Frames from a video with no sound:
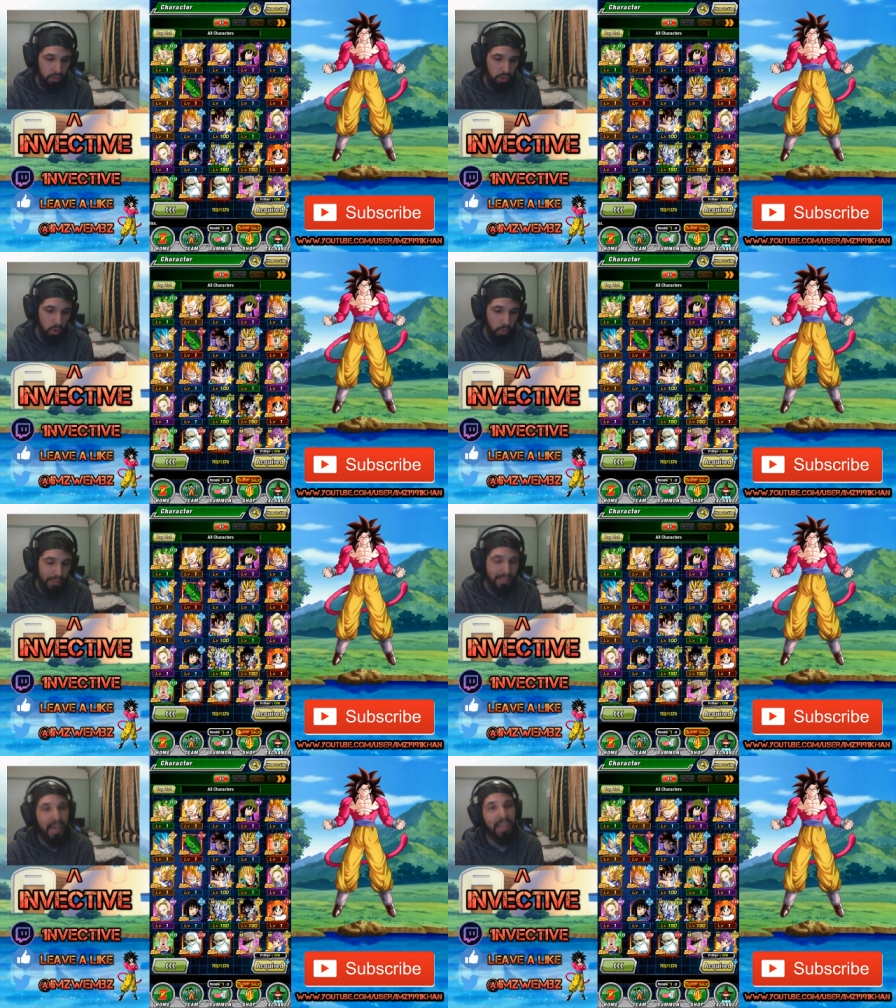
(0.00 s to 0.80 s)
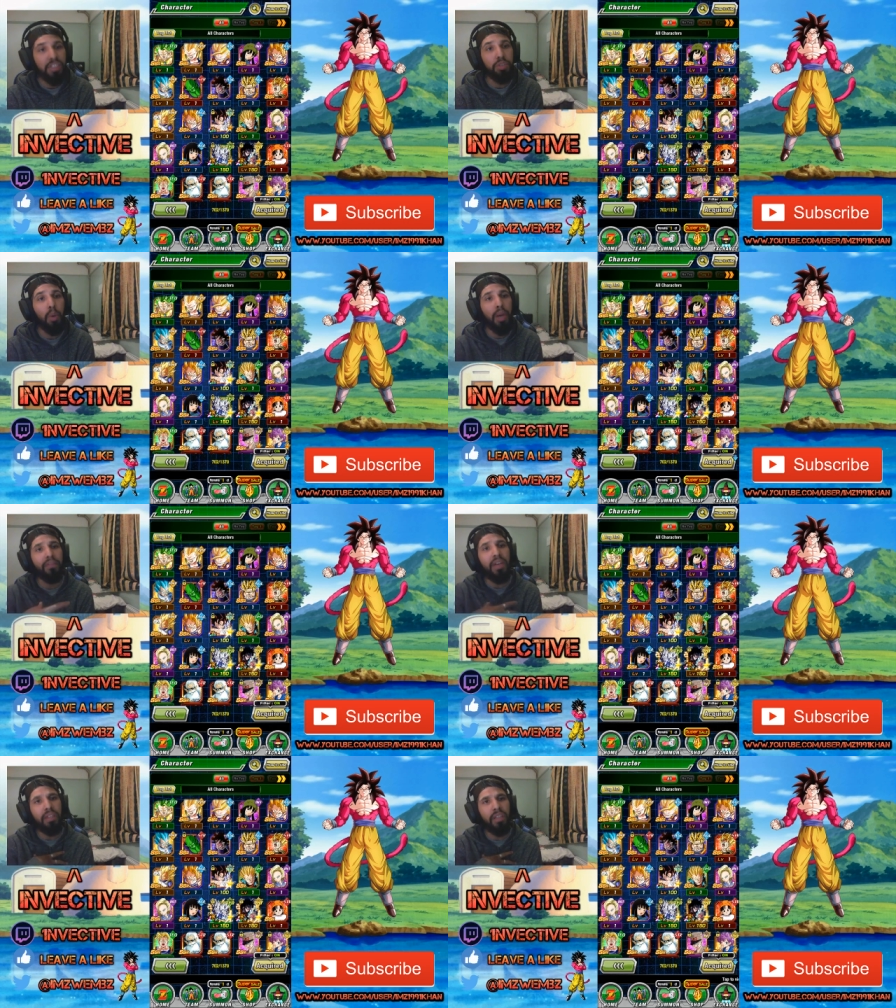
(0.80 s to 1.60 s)
So anyways guys, that's your boy
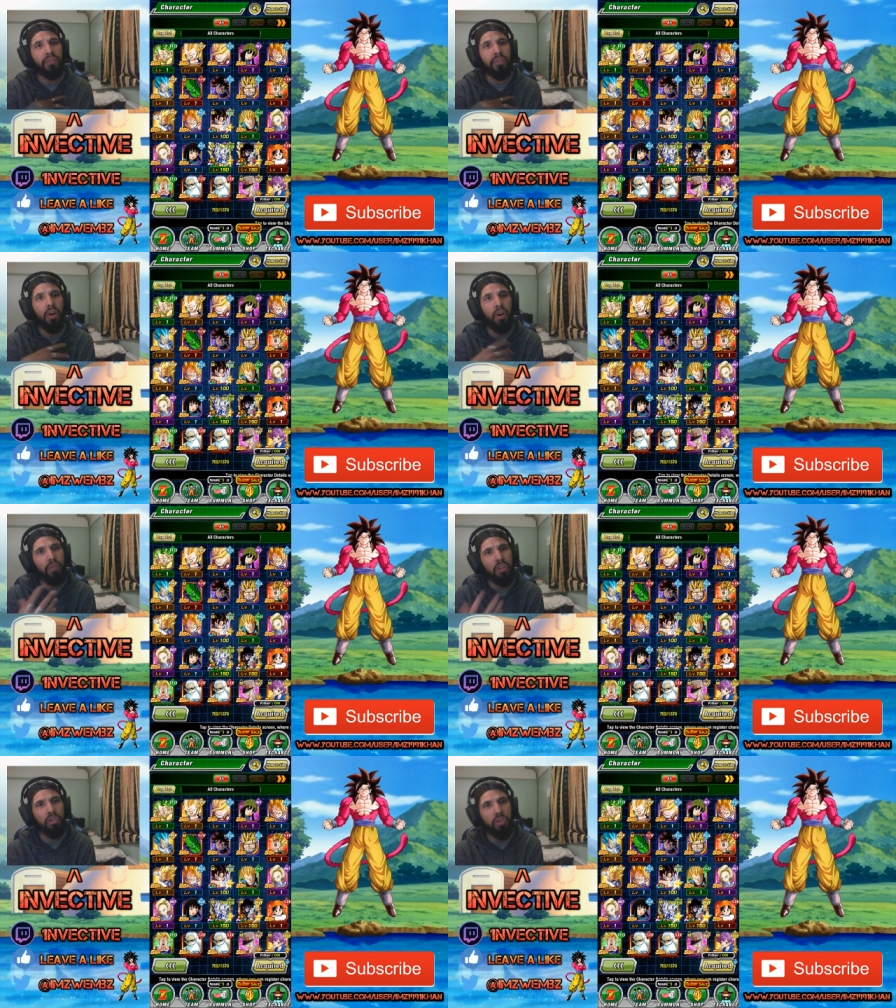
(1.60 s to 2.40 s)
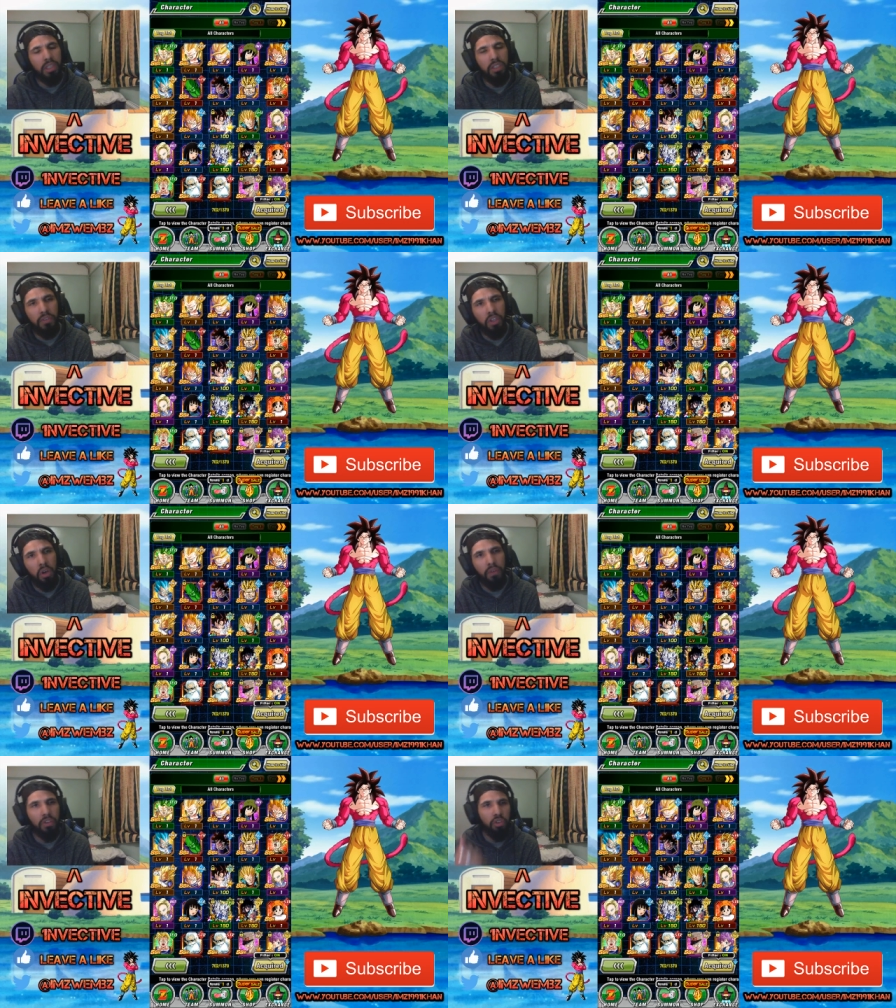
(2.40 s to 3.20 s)
Invective. Hopefully you enjoyed this video.
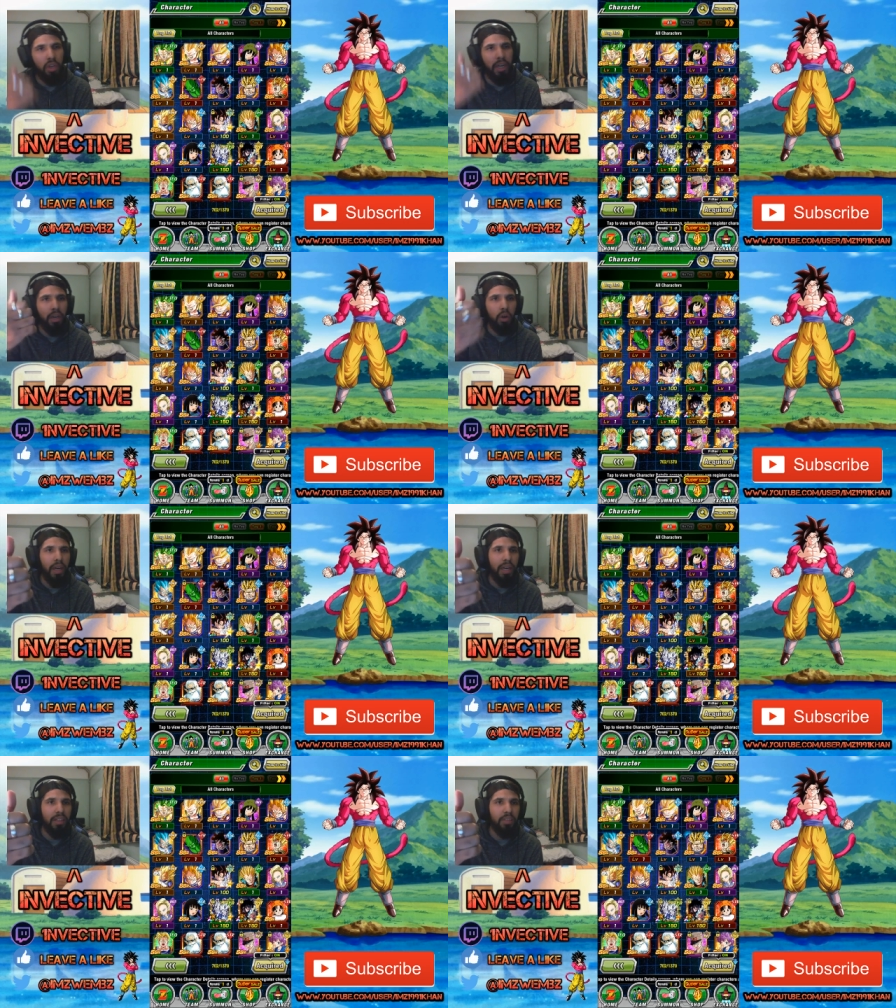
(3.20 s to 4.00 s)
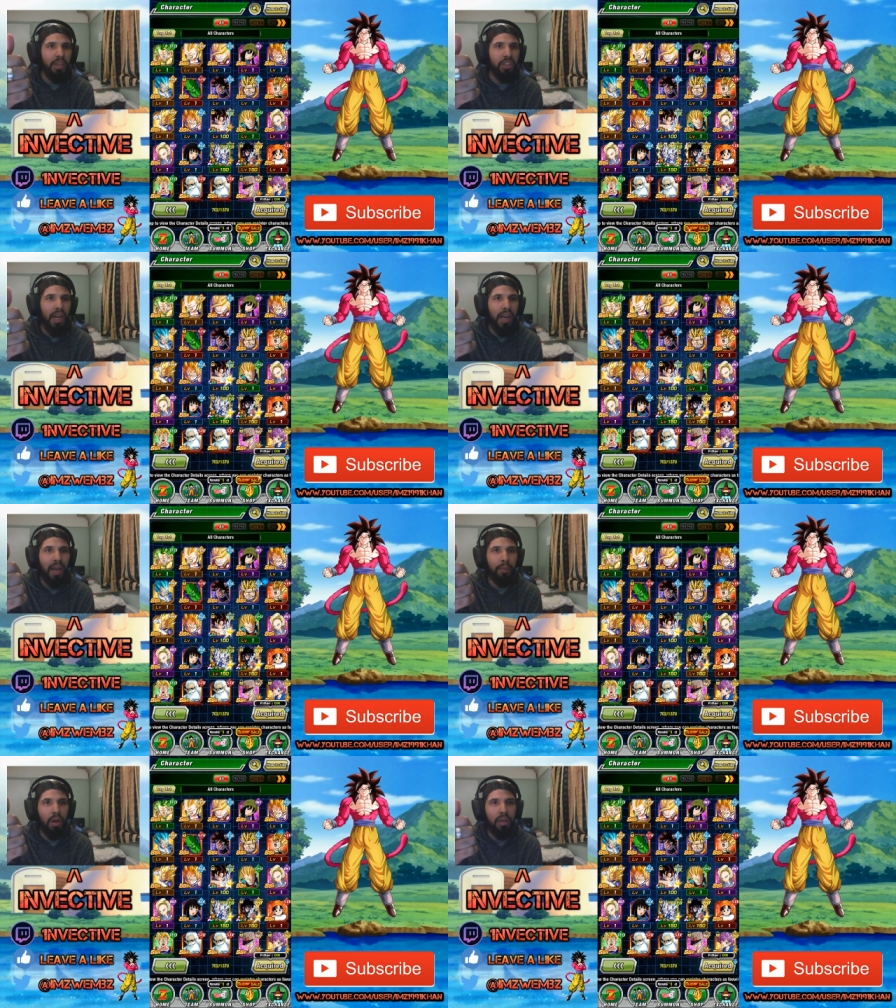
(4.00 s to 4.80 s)
If you enjoyed it, go ahead and smash that
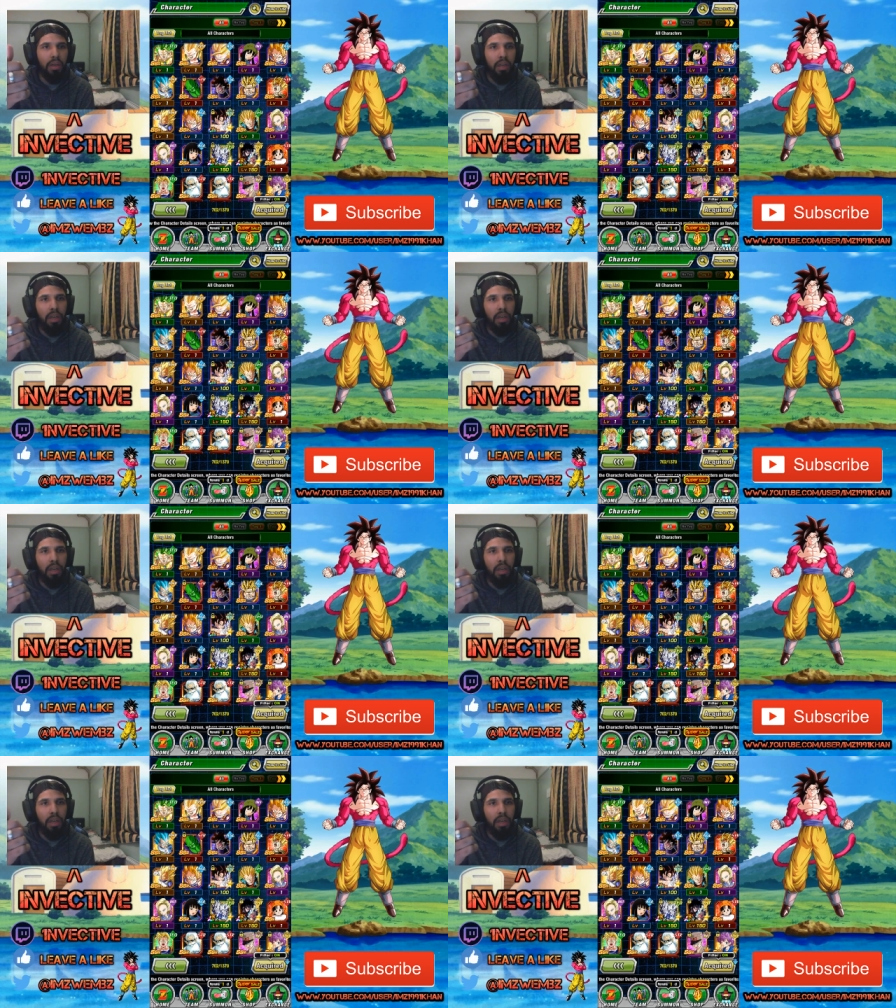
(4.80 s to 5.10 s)
like button.